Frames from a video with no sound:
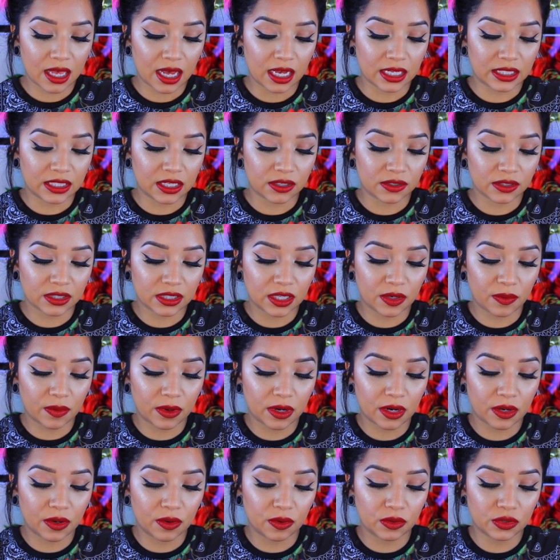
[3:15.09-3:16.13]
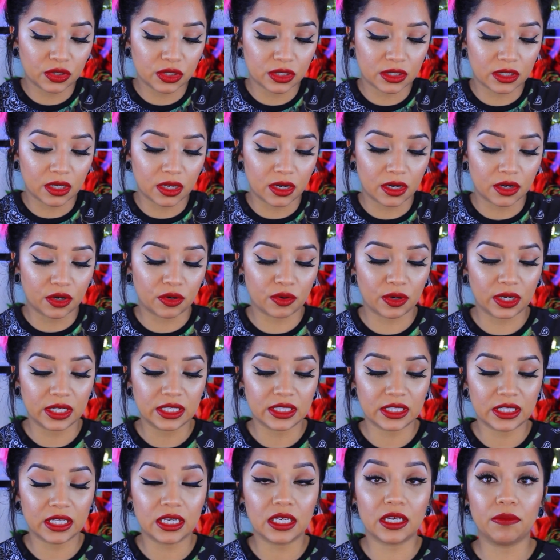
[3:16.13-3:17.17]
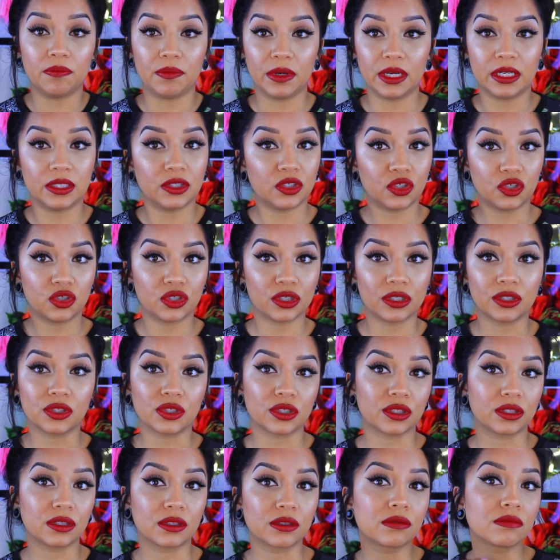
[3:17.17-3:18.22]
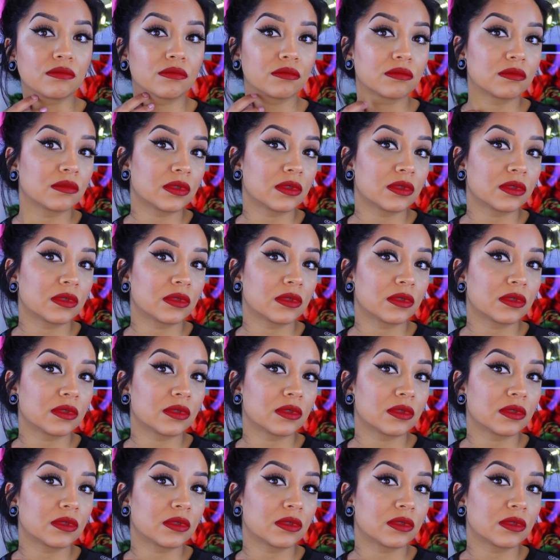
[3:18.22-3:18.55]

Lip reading: I seriously want to go just on a crazy binge and just